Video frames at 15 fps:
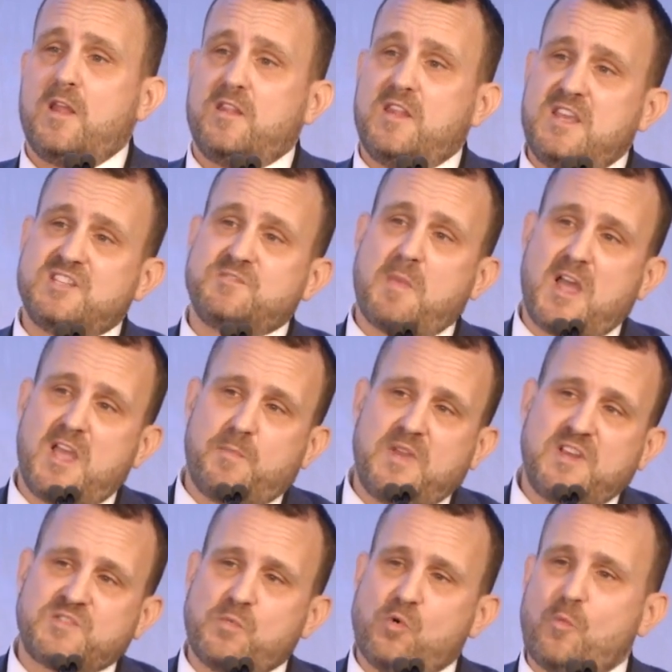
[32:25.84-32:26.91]
These may
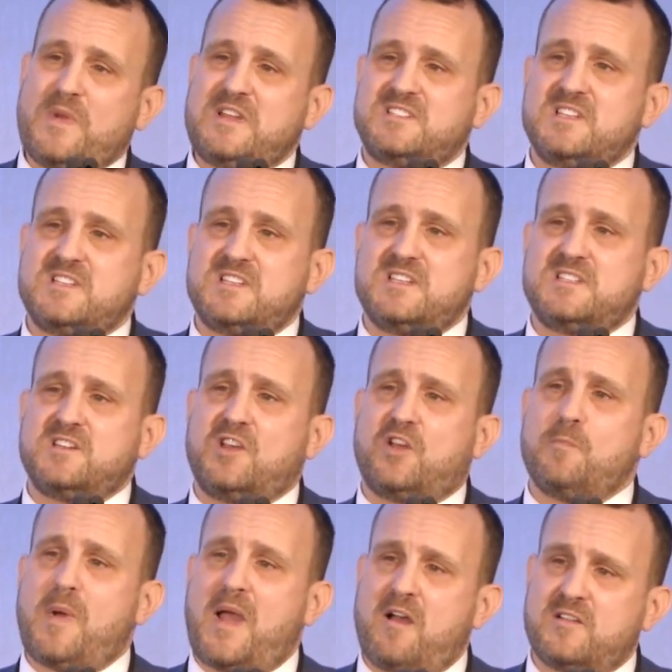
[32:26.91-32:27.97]
be small businesses in
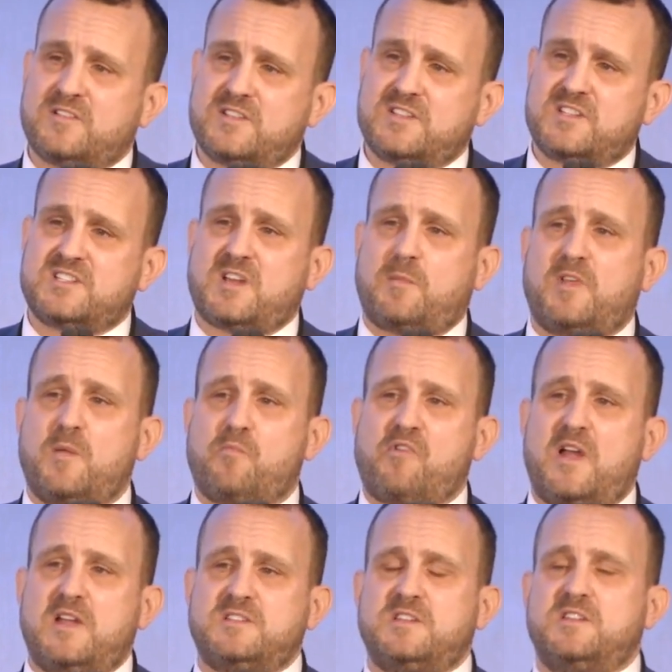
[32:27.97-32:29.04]
comparison to some of the
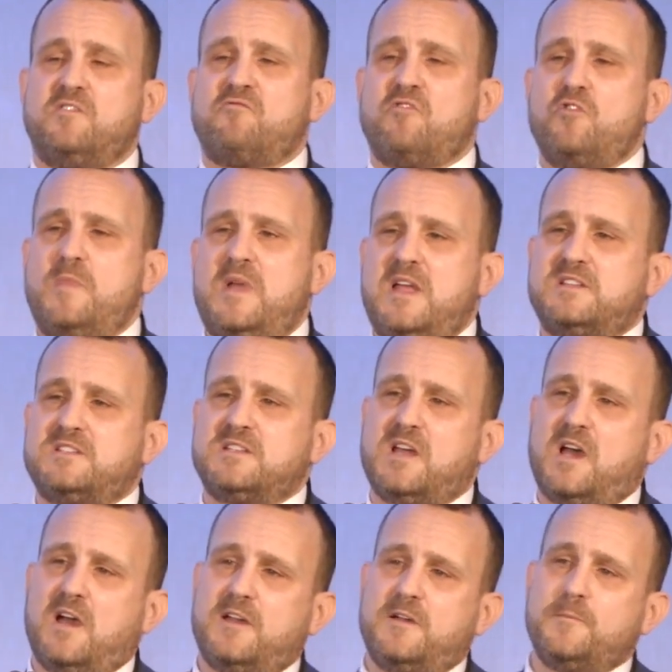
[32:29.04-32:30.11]
brands in the room here
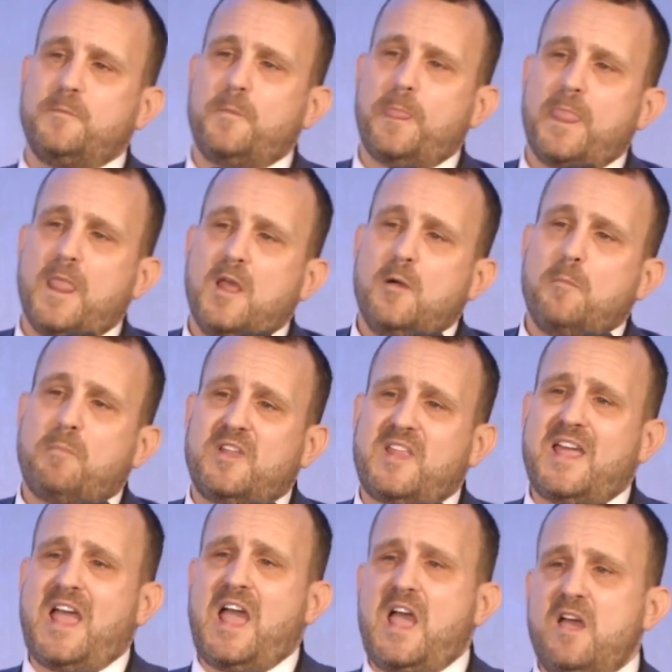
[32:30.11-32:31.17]
today, but
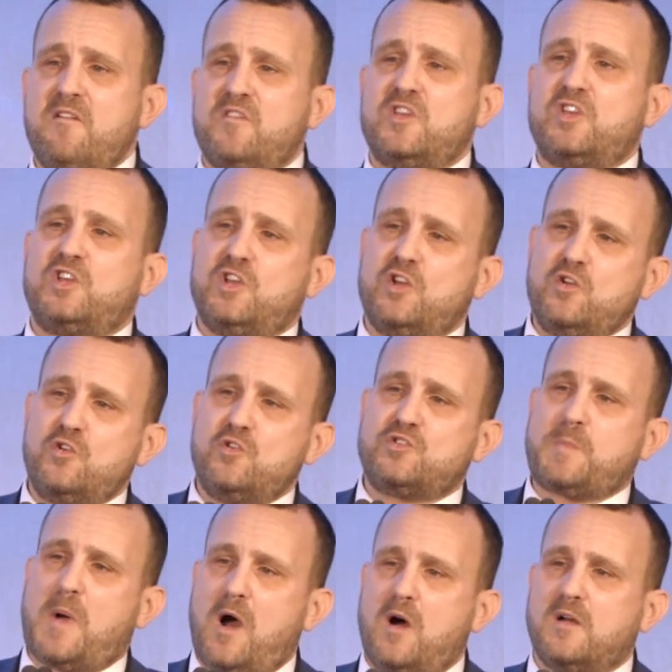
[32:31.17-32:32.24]
they have a
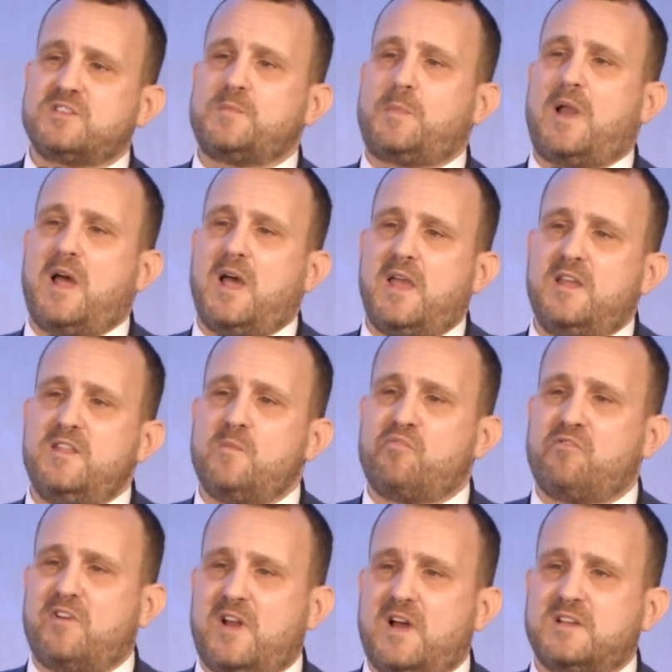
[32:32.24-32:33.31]
huge part to play in the
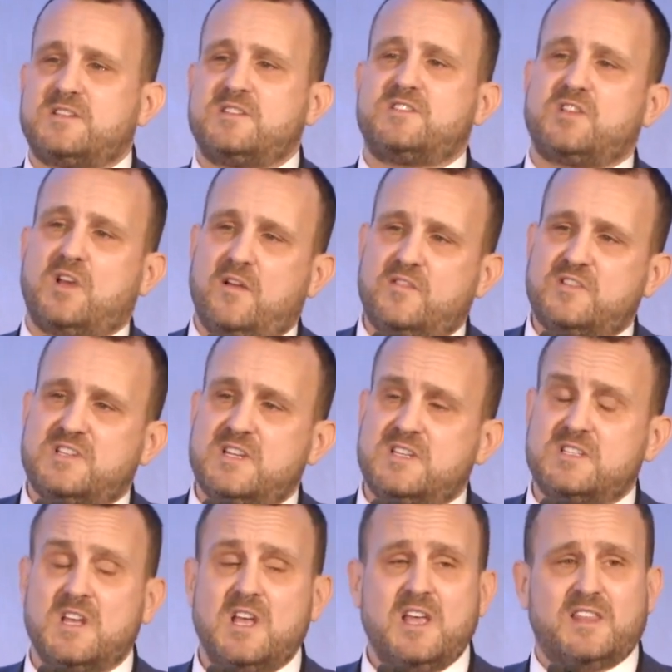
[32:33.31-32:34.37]
products and
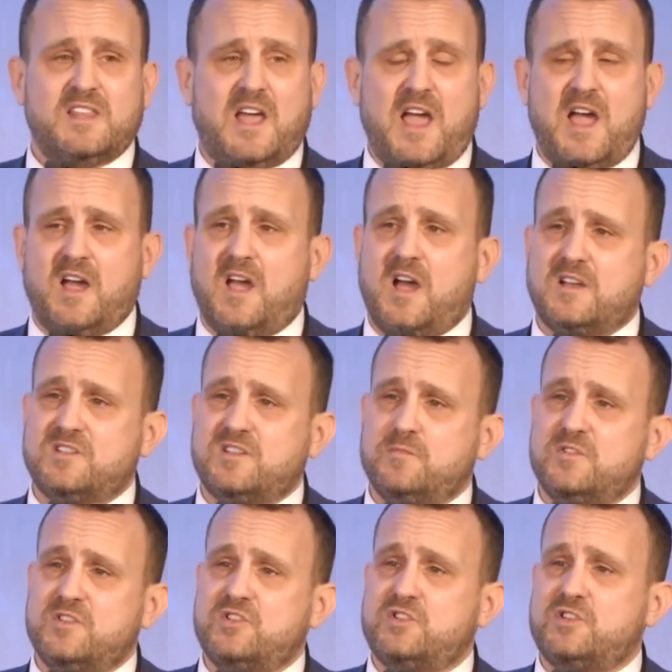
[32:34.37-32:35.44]
services that our
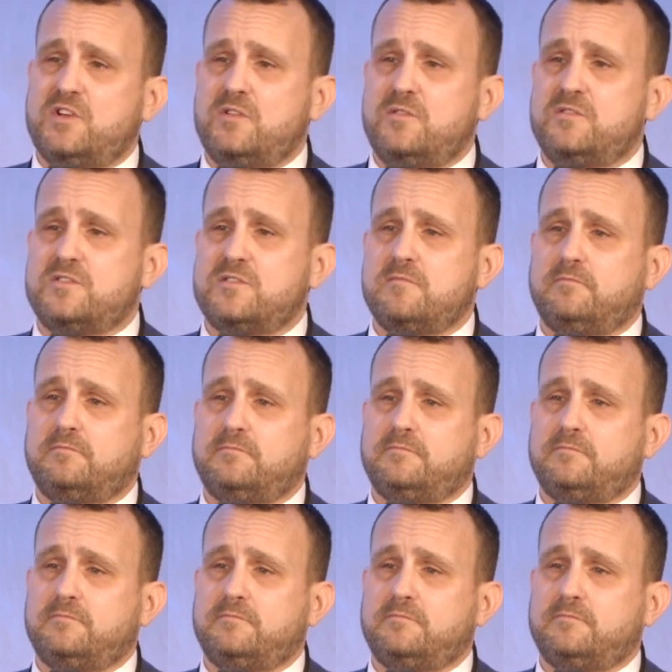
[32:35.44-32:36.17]
customers choose.